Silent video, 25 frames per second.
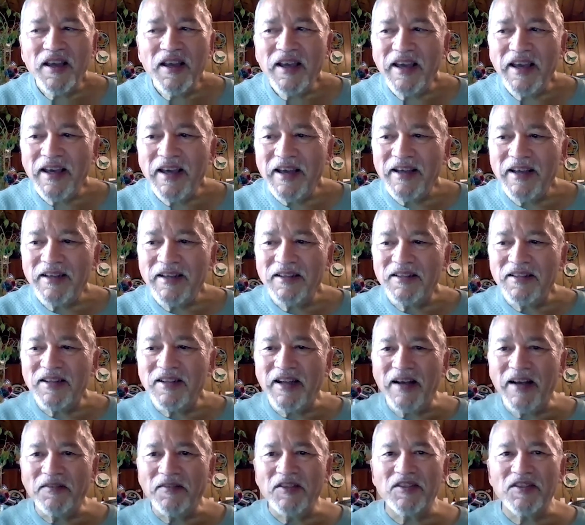And I
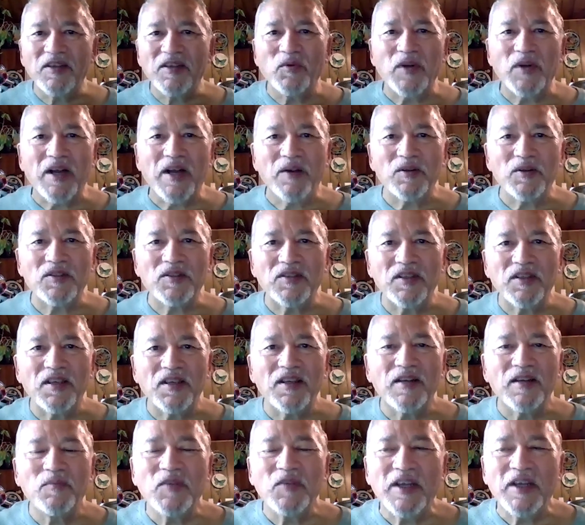have to say, when I was a
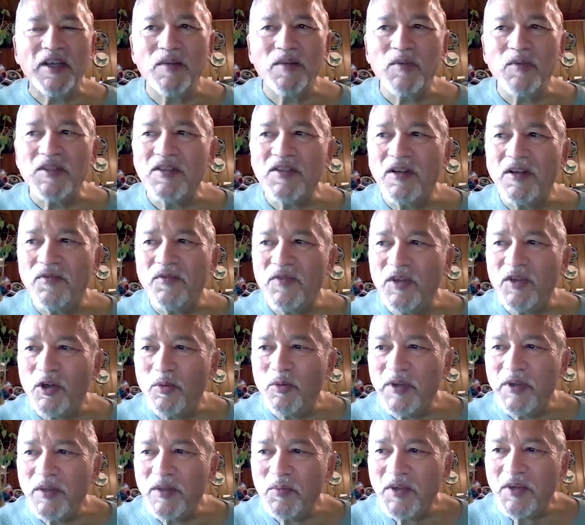kid, I'm dating myself a little
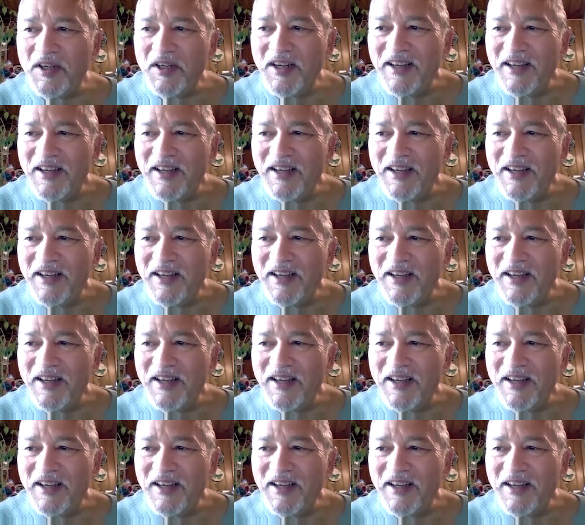bit, but